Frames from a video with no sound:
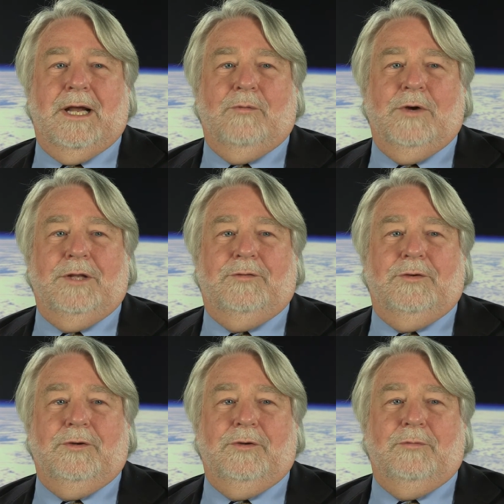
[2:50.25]
I went
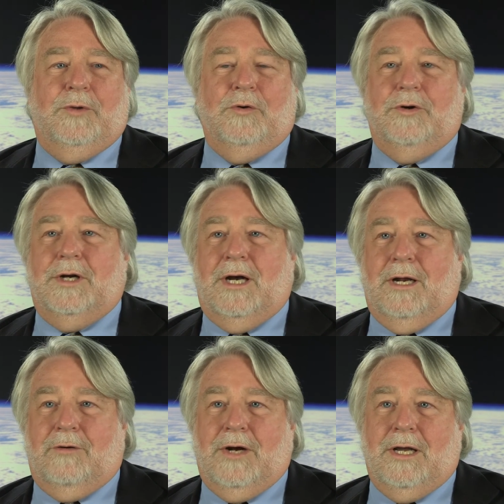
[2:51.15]
to Boulder,
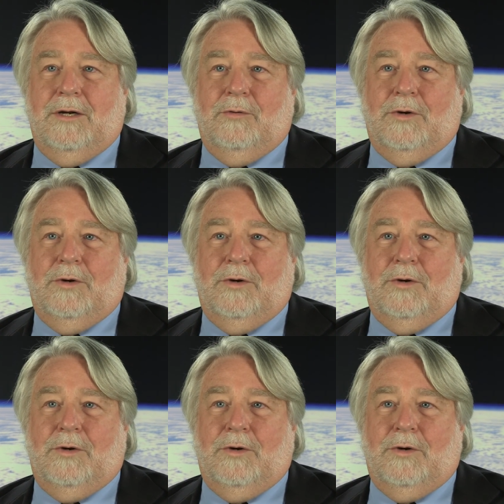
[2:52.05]
Colorado,